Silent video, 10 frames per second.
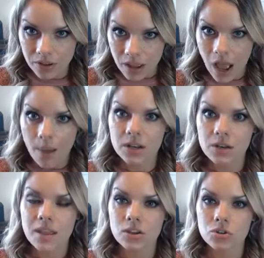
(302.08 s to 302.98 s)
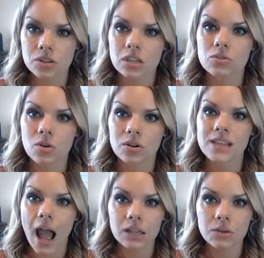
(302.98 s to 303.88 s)
I'm going to make sure that you know
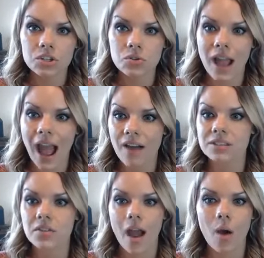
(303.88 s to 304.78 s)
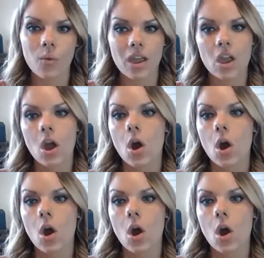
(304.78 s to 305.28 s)
exactly what you have, so that way